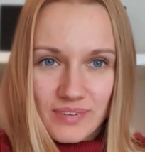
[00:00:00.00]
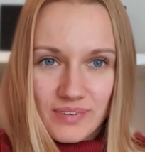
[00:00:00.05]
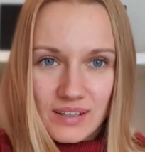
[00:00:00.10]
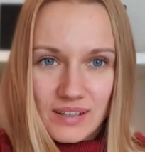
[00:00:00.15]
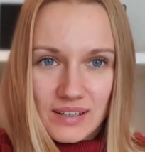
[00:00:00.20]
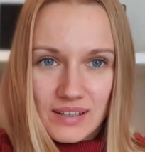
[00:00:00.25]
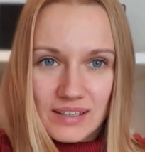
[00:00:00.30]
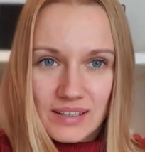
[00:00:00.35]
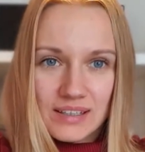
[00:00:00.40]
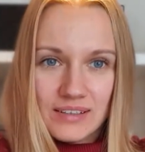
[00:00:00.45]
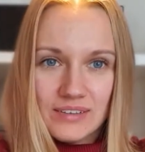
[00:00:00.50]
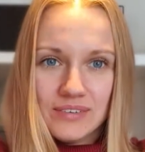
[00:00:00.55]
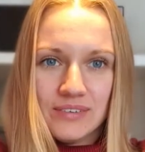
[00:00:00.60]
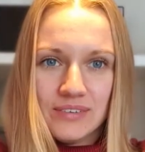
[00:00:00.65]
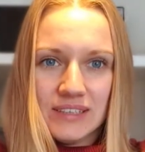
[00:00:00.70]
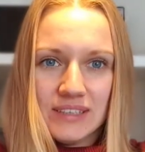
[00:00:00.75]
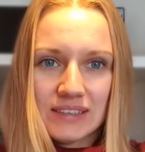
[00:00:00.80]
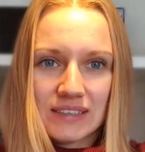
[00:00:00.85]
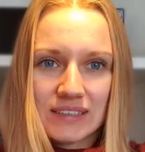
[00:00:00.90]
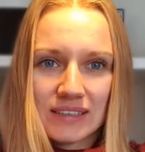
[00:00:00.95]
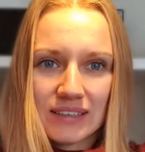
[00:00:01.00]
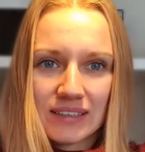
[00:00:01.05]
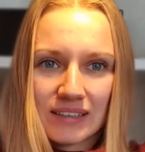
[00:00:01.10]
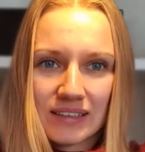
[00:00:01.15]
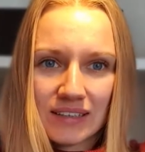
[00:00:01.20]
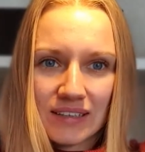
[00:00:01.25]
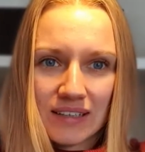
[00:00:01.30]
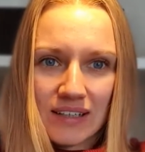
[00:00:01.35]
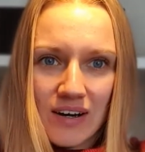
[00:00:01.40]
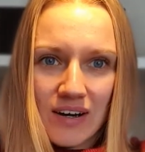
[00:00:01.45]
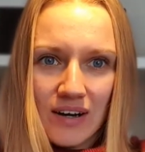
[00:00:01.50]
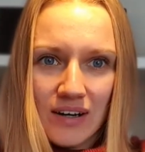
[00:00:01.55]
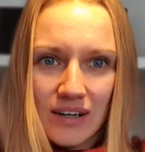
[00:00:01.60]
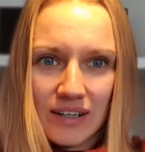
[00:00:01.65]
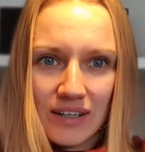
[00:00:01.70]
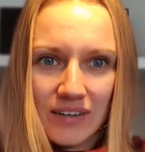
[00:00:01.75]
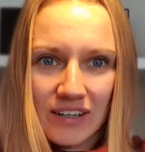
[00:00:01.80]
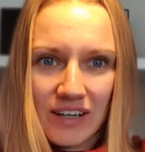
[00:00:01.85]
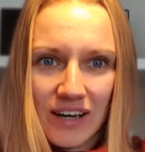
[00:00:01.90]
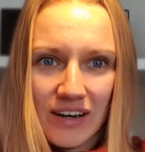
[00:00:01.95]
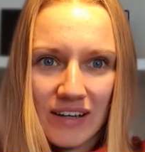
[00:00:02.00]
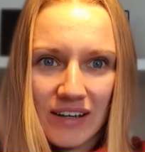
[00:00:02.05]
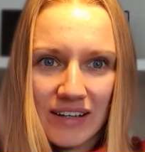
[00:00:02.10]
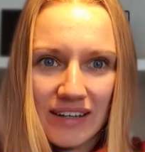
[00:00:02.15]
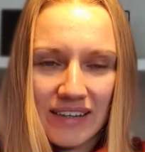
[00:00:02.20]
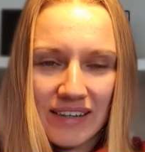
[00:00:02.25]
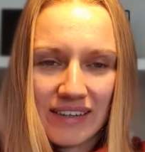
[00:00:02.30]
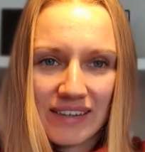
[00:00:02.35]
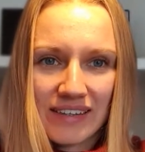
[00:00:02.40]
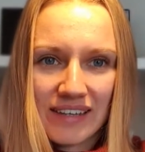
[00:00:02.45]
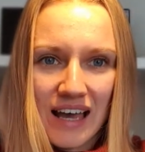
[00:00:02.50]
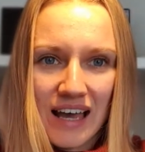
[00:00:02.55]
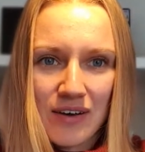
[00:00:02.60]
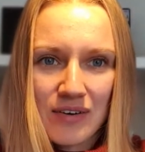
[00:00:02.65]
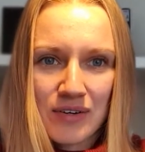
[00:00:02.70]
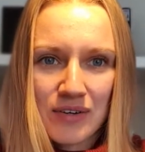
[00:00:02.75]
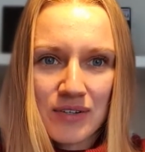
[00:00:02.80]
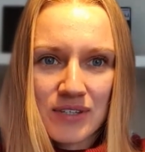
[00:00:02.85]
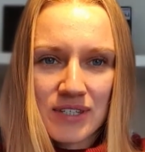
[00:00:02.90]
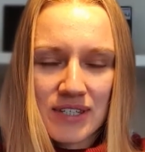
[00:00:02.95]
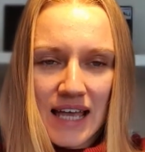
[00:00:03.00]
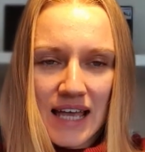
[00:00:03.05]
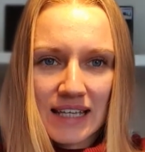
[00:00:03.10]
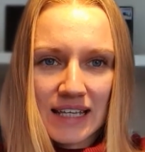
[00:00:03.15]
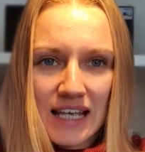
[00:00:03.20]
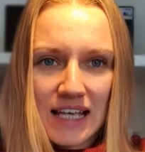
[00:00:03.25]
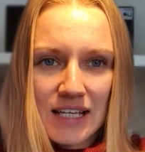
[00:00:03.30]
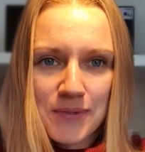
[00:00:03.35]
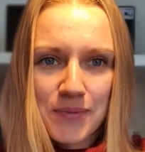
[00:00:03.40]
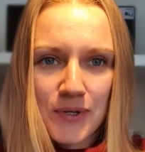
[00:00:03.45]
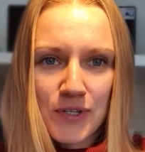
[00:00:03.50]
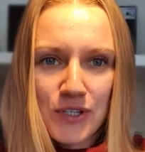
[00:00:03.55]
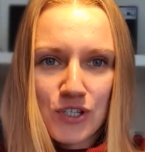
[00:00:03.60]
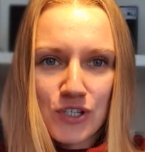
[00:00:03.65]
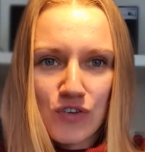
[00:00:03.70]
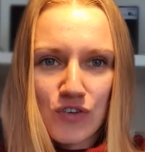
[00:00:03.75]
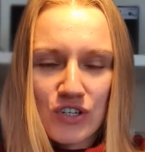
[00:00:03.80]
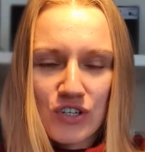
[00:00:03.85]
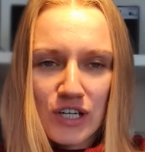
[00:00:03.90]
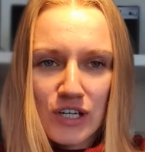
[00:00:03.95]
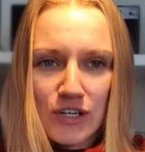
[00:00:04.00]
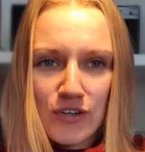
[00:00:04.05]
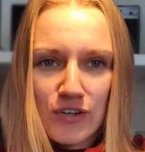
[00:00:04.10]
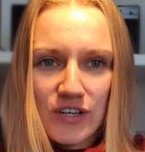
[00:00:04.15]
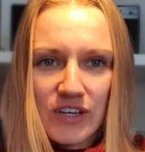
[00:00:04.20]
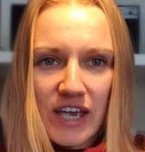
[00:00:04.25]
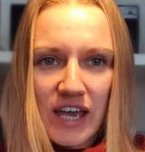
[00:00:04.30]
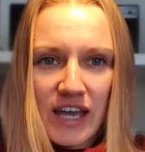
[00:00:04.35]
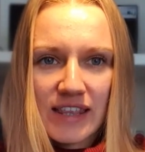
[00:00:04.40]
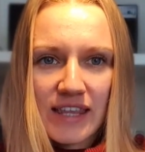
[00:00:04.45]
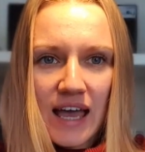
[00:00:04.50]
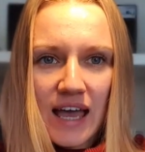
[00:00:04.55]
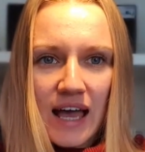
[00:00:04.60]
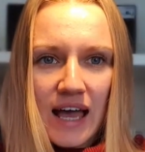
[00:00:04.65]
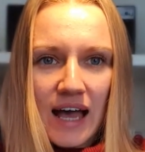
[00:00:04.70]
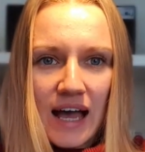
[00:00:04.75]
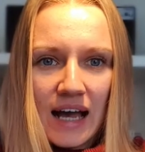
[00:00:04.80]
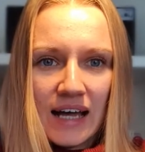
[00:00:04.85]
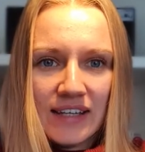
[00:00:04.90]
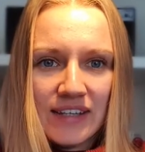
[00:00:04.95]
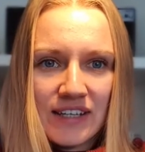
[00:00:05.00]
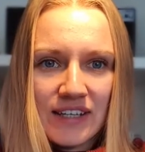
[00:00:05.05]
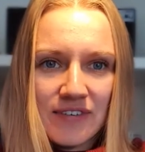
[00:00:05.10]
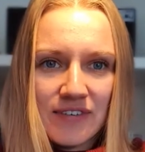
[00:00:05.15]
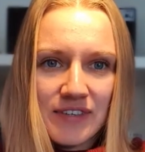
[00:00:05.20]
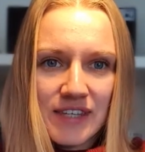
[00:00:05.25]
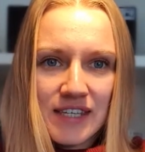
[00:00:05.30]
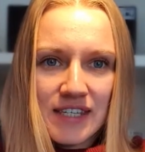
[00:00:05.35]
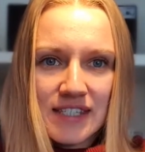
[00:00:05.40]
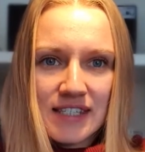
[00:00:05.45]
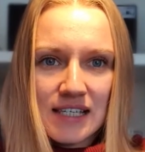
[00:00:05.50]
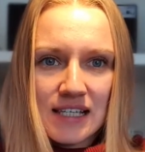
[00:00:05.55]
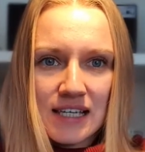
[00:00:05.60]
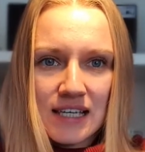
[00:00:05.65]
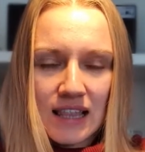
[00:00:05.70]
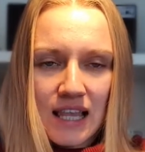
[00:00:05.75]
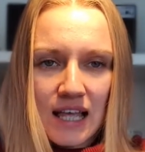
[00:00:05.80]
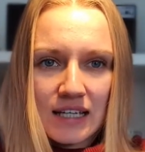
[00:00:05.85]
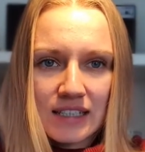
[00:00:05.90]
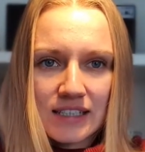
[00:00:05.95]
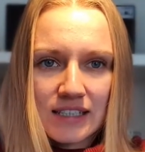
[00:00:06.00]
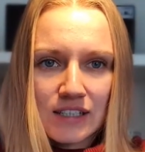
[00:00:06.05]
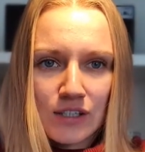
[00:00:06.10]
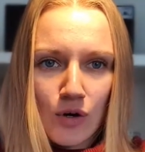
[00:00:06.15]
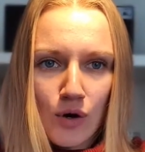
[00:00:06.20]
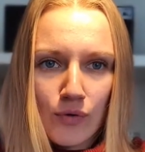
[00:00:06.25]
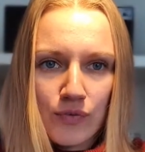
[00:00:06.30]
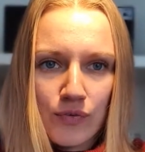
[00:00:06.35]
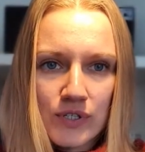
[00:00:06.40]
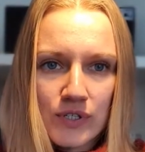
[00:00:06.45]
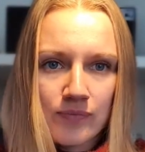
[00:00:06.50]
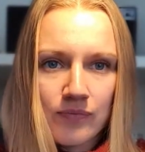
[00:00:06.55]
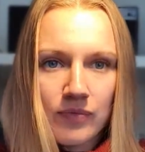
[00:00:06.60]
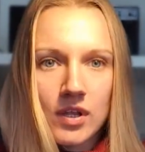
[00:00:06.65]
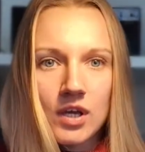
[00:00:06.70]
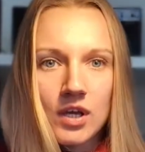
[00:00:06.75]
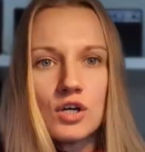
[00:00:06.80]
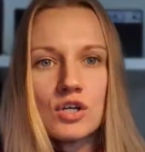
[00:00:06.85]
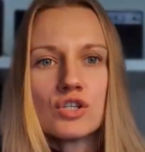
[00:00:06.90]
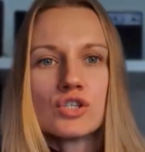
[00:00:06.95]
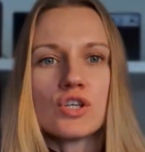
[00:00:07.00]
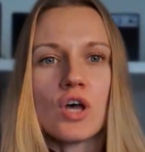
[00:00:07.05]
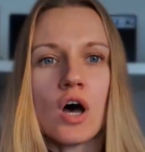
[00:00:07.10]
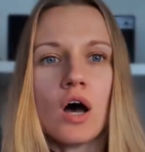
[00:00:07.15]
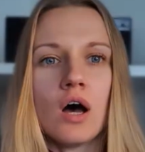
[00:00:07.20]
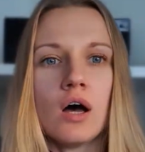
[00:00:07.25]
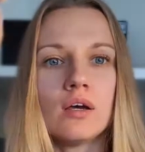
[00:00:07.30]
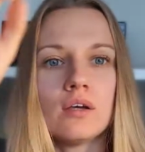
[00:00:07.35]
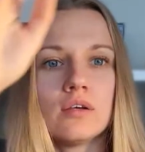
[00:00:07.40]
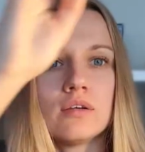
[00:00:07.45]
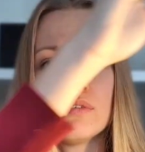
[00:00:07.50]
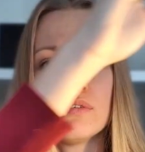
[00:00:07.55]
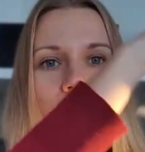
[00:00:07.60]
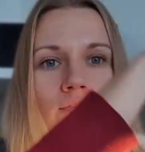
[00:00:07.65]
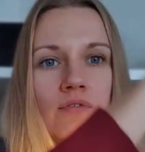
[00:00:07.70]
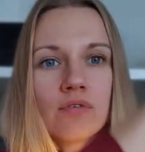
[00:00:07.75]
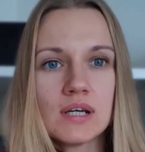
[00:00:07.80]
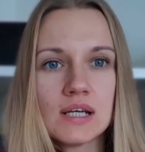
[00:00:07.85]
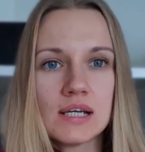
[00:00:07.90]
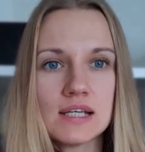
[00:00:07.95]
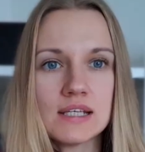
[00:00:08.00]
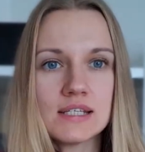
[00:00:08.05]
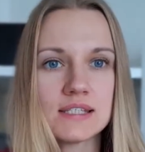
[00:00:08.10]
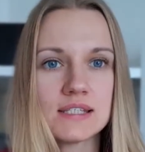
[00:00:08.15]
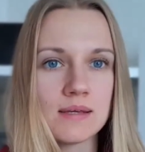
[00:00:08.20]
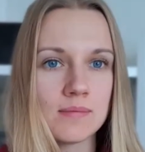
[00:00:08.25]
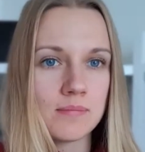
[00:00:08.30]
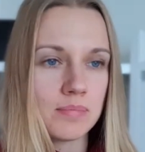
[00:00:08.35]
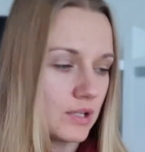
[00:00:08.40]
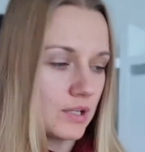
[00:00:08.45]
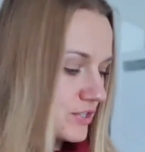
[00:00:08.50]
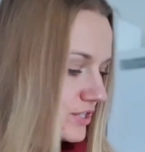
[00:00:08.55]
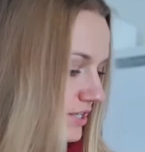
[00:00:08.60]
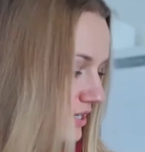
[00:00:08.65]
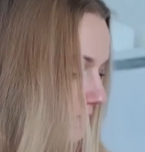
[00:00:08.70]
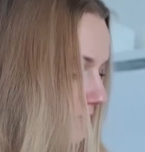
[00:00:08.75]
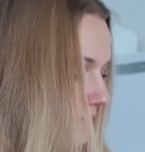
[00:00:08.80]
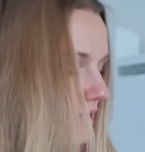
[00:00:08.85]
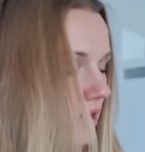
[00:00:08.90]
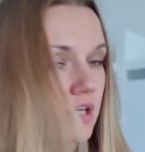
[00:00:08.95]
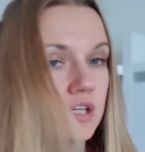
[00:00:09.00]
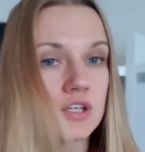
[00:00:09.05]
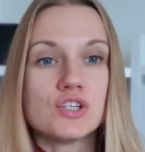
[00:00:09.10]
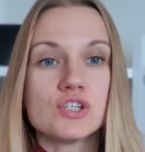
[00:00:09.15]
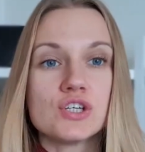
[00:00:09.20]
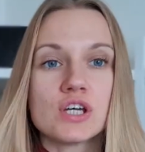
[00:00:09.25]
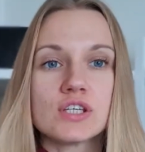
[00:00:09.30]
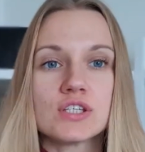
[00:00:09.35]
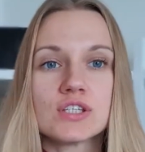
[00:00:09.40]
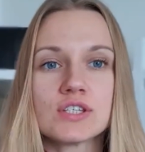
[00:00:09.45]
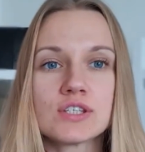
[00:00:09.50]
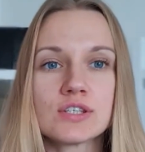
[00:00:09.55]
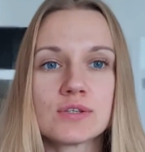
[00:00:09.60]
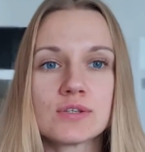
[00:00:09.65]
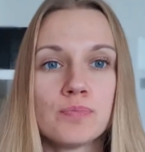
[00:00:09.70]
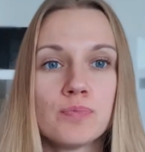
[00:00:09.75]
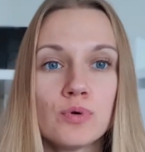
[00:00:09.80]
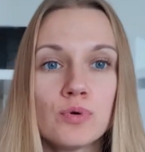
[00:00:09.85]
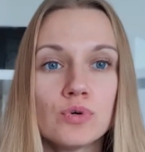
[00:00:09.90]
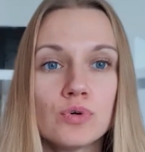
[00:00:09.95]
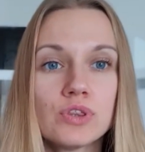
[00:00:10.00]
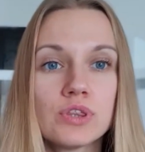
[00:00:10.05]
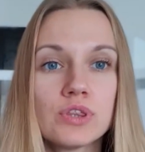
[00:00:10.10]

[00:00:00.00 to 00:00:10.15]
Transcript: can I do this? Oh, here you go. How good's that? That's what usually you get underneath the ceiling lights in the office. So really simple tip, just put the